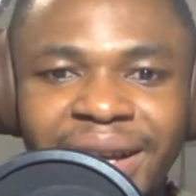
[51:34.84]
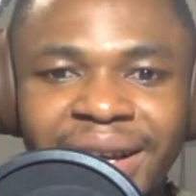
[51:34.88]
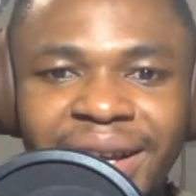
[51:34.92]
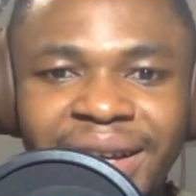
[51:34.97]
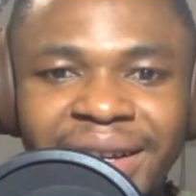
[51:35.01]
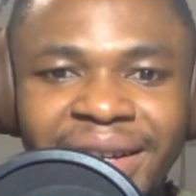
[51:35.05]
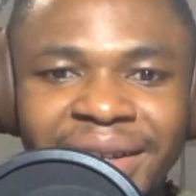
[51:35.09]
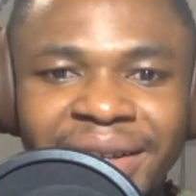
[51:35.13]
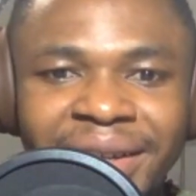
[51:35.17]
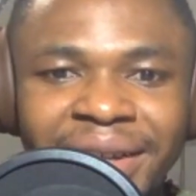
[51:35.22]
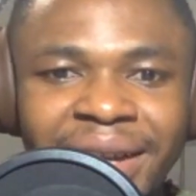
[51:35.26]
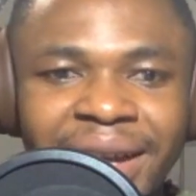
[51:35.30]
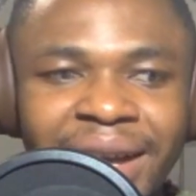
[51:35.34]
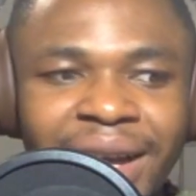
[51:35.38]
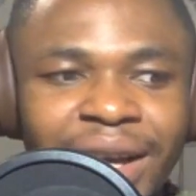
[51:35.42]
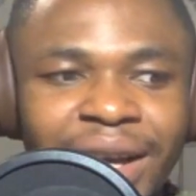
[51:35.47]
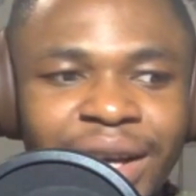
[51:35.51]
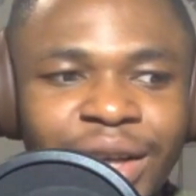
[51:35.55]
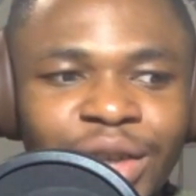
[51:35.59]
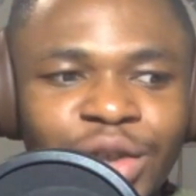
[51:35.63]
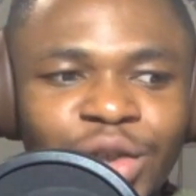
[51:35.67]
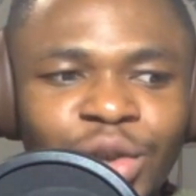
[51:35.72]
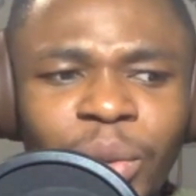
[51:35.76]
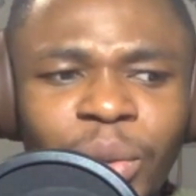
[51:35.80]
Yeah.
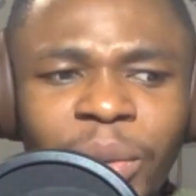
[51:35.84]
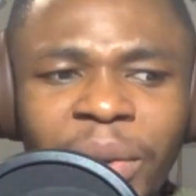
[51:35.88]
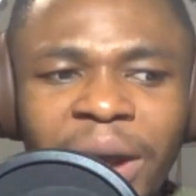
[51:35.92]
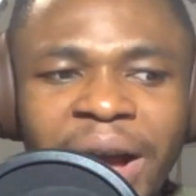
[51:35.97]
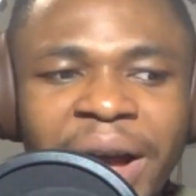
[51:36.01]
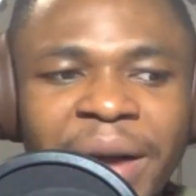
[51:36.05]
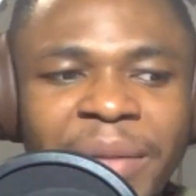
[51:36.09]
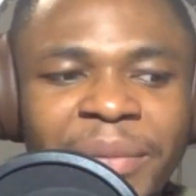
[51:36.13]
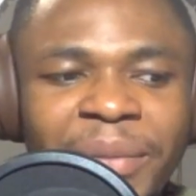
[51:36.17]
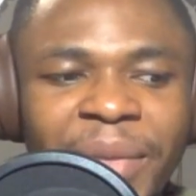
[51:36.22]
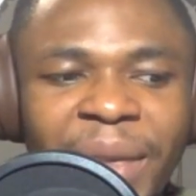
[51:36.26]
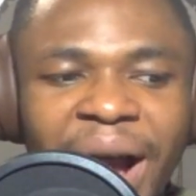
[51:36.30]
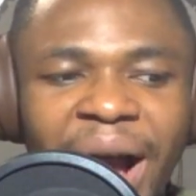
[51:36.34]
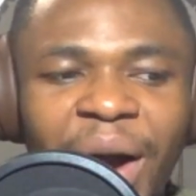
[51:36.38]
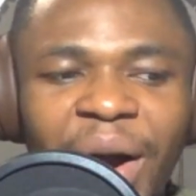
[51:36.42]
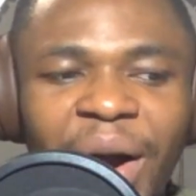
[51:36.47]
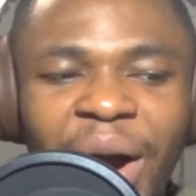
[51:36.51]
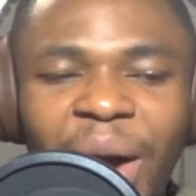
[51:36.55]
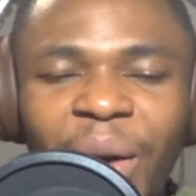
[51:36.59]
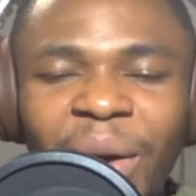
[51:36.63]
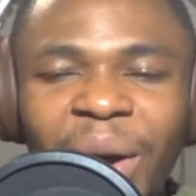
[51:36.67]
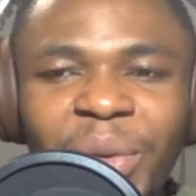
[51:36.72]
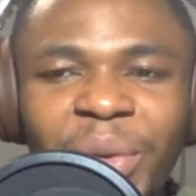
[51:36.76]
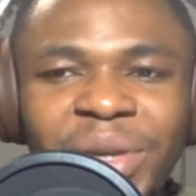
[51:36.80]
So um, how,
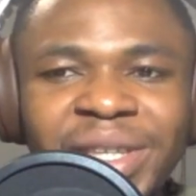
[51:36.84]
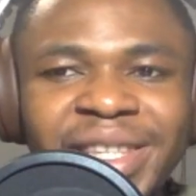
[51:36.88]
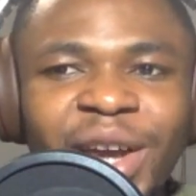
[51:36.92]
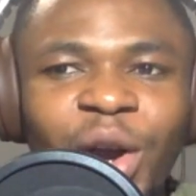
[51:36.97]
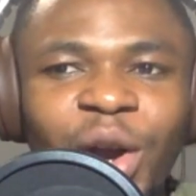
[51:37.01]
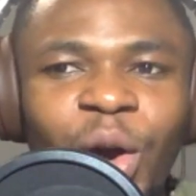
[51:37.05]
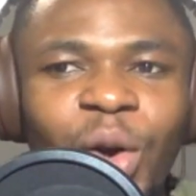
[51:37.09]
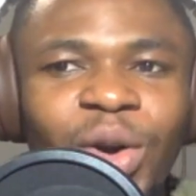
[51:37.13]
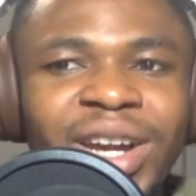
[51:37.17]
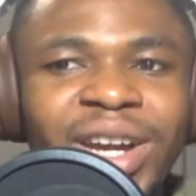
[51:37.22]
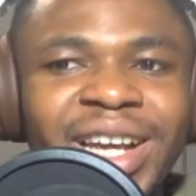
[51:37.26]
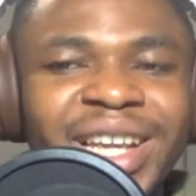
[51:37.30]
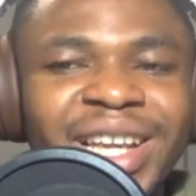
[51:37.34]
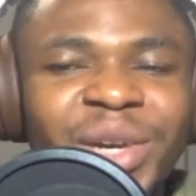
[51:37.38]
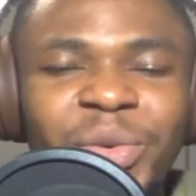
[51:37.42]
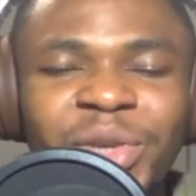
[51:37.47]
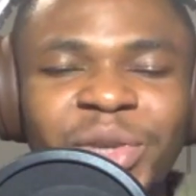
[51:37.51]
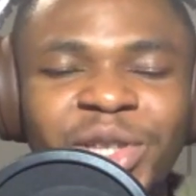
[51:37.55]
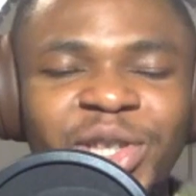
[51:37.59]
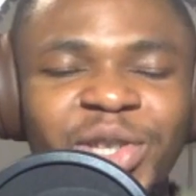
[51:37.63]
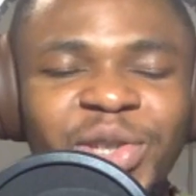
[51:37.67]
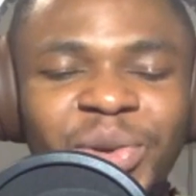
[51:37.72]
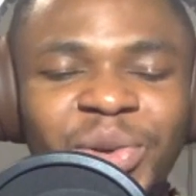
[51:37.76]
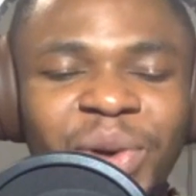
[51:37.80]
how, can we stay connected
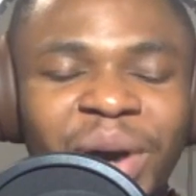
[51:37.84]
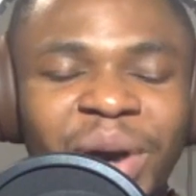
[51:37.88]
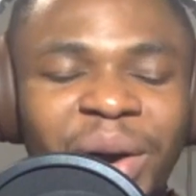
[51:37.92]
with you?